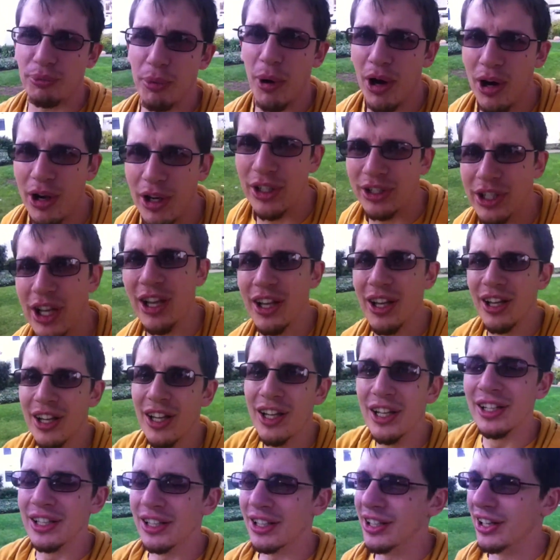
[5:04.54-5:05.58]
Word,
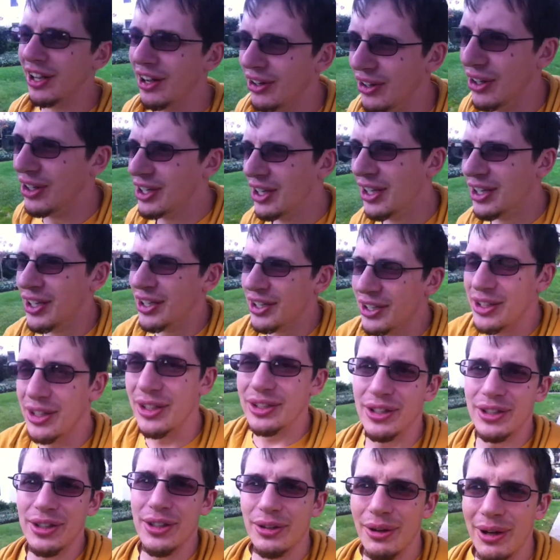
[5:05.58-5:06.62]
you know,
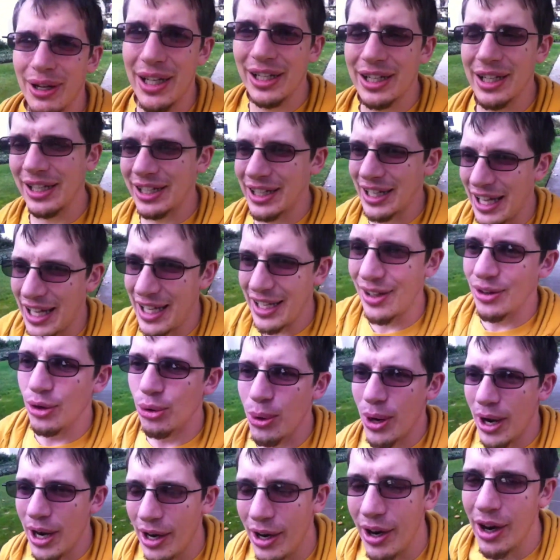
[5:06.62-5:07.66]
you ain't gonna get
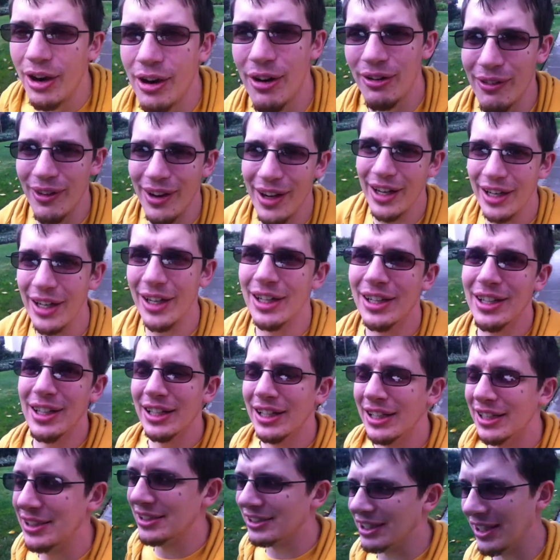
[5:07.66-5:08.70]
nowhere, right?
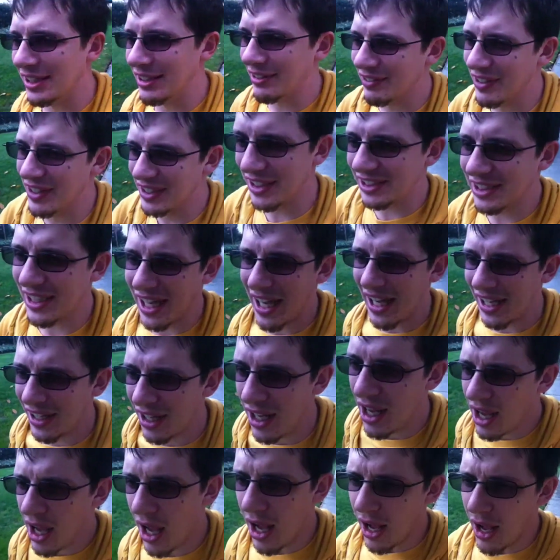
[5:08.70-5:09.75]
It's like really sad.
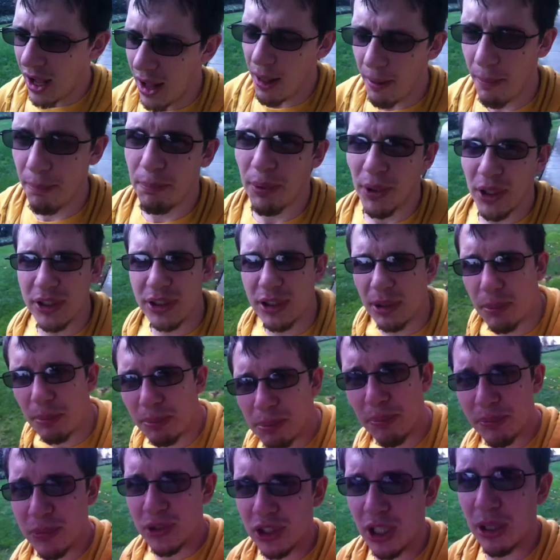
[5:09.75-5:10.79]
But
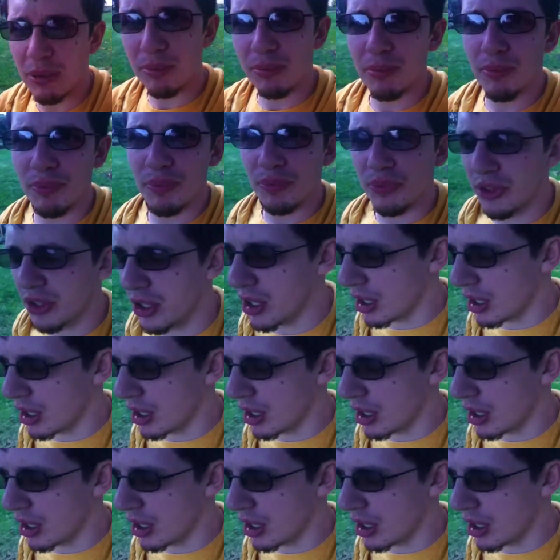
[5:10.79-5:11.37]
some